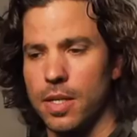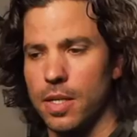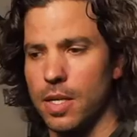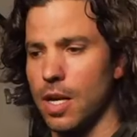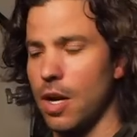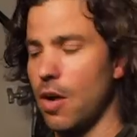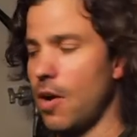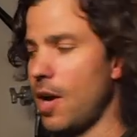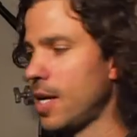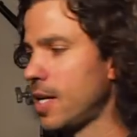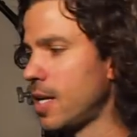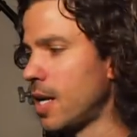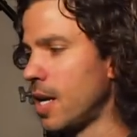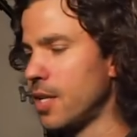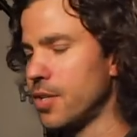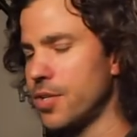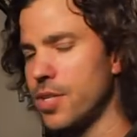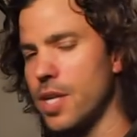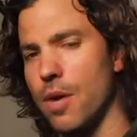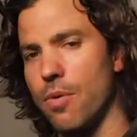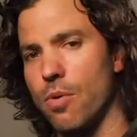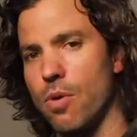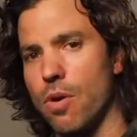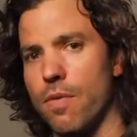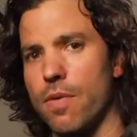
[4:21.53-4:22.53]
All right guys,
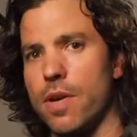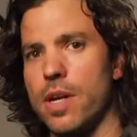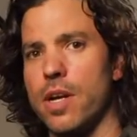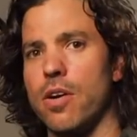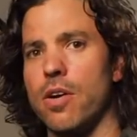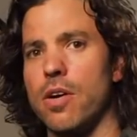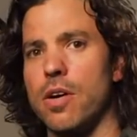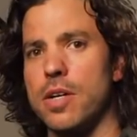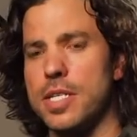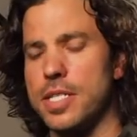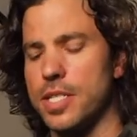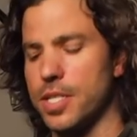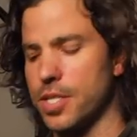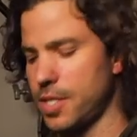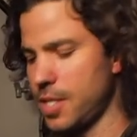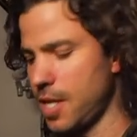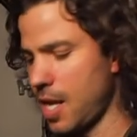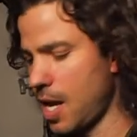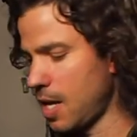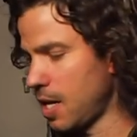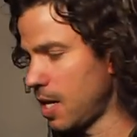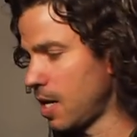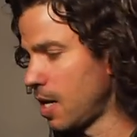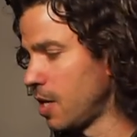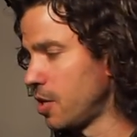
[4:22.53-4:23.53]
now we're over here on
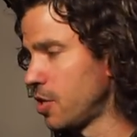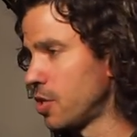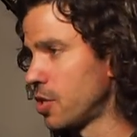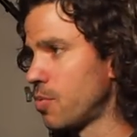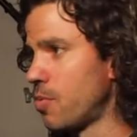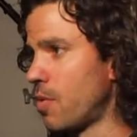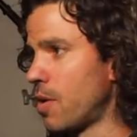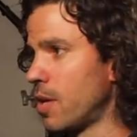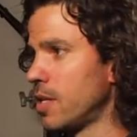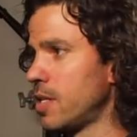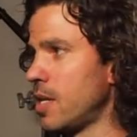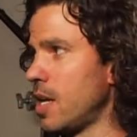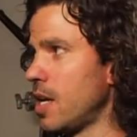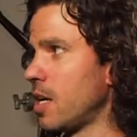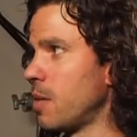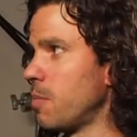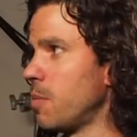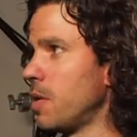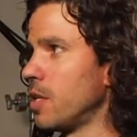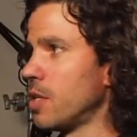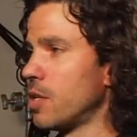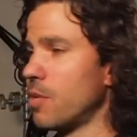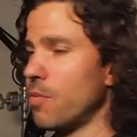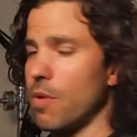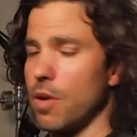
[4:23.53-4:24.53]
set, and I just want to take a
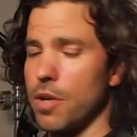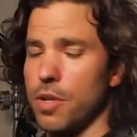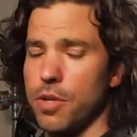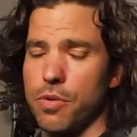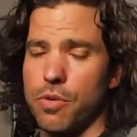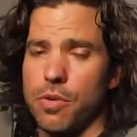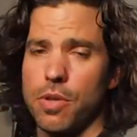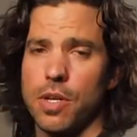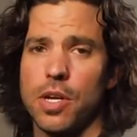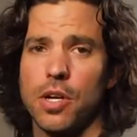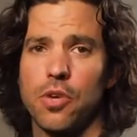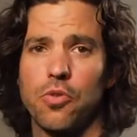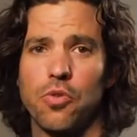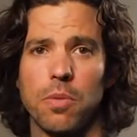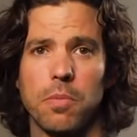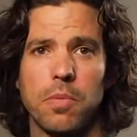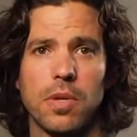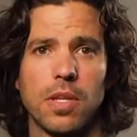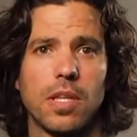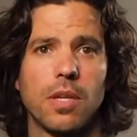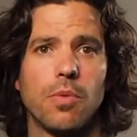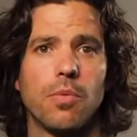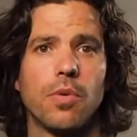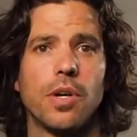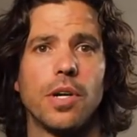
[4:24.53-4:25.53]
minute to run through the
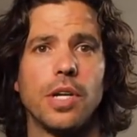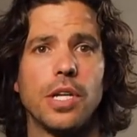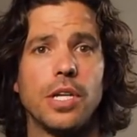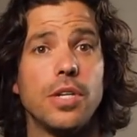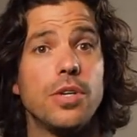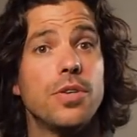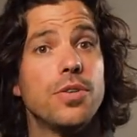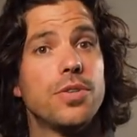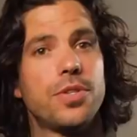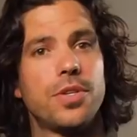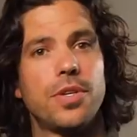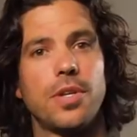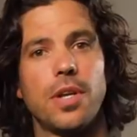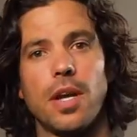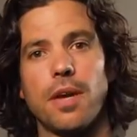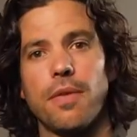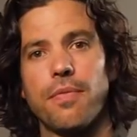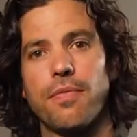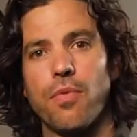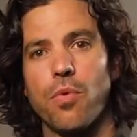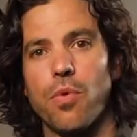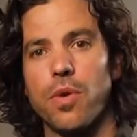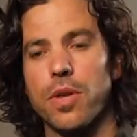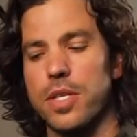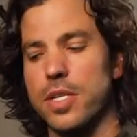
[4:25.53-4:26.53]
equipment that we're going to use today
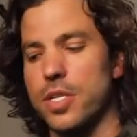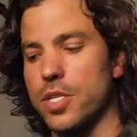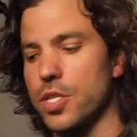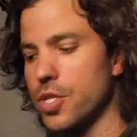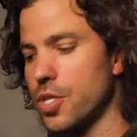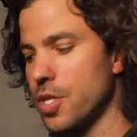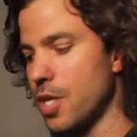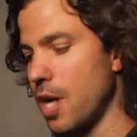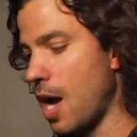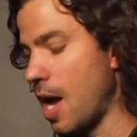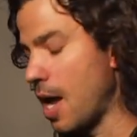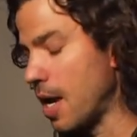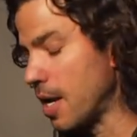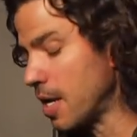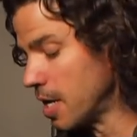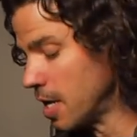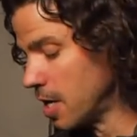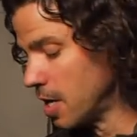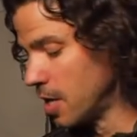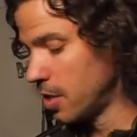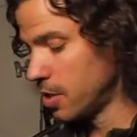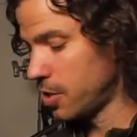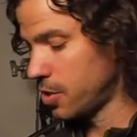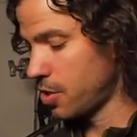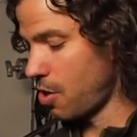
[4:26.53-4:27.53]
for this shot,
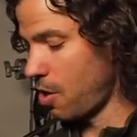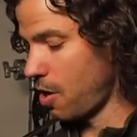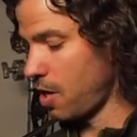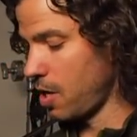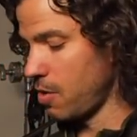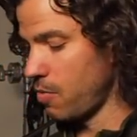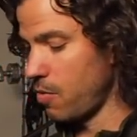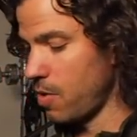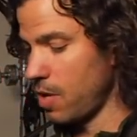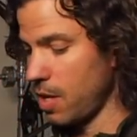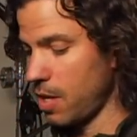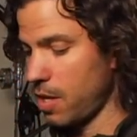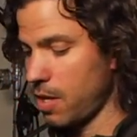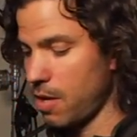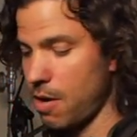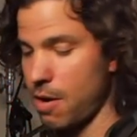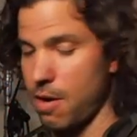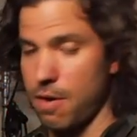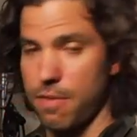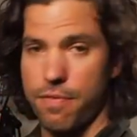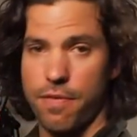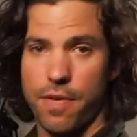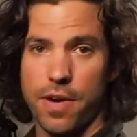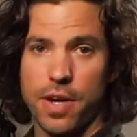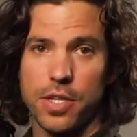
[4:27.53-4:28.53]
starting with
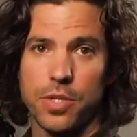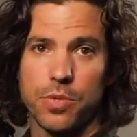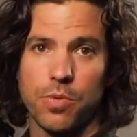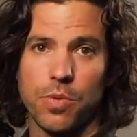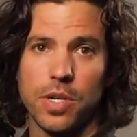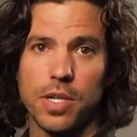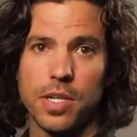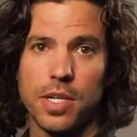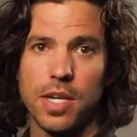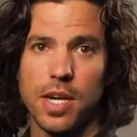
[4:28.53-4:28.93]
our Phase 1